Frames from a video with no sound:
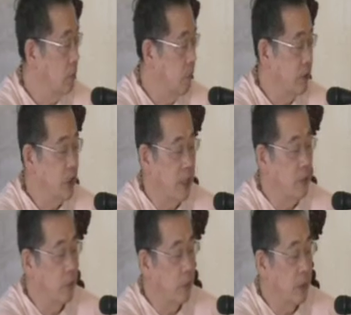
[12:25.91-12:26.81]
trying
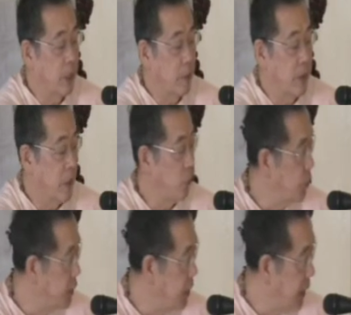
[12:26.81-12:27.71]
to bring about a
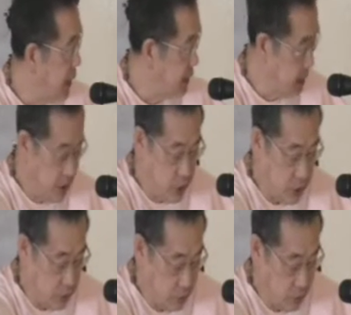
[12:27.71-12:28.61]

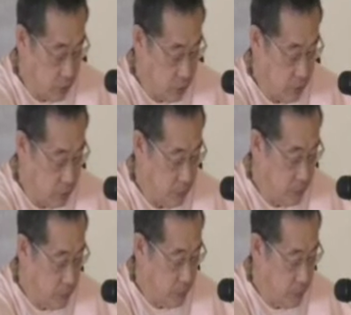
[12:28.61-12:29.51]
realization to
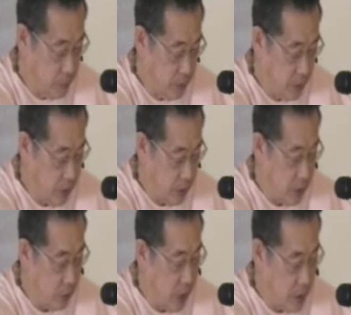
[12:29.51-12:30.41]

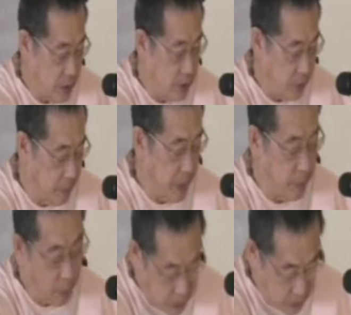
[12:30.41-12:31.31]
Dhritarashtra.
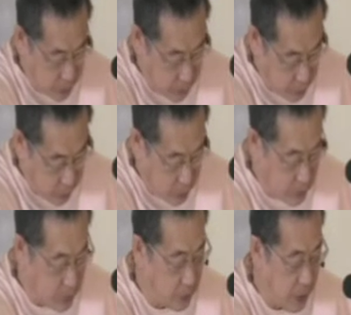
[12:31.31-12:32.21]
Unfortunately, of course,
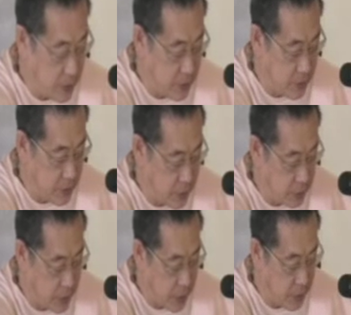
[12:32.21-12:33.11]
Dhritarashtra is
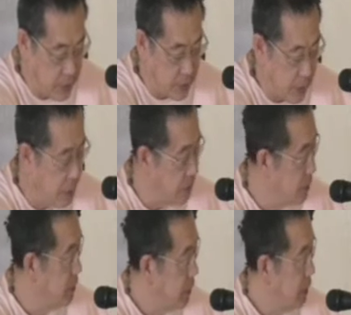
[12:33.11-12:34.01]
rather thick-headed,
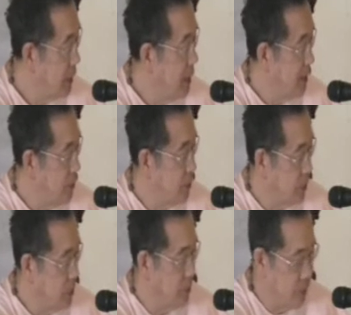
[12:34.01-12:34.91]

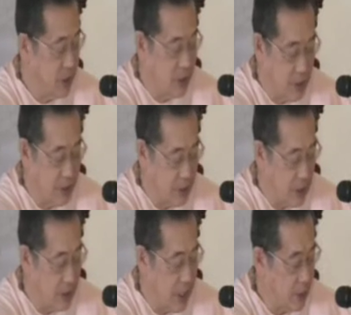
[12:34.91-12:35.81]
or I can say his
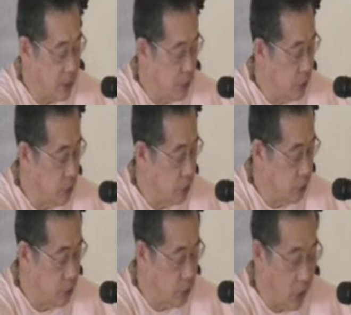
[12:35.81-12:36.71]
attachment is too
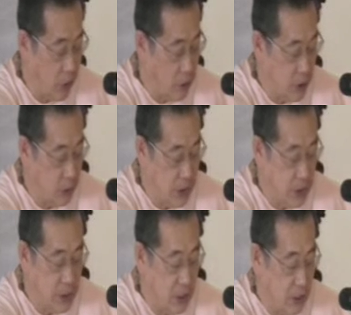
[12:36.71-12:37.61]
strong, so he
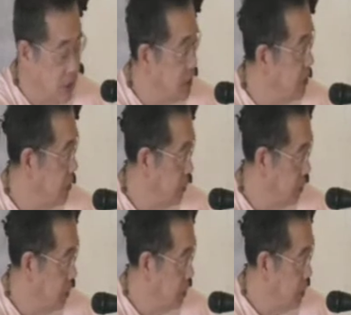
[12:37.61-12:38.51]
does not listen
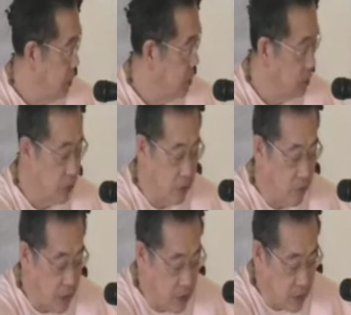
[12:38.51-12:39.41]
to good
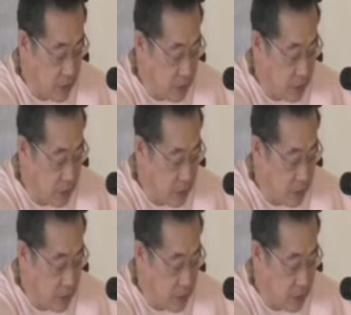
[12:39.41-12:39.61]
advice.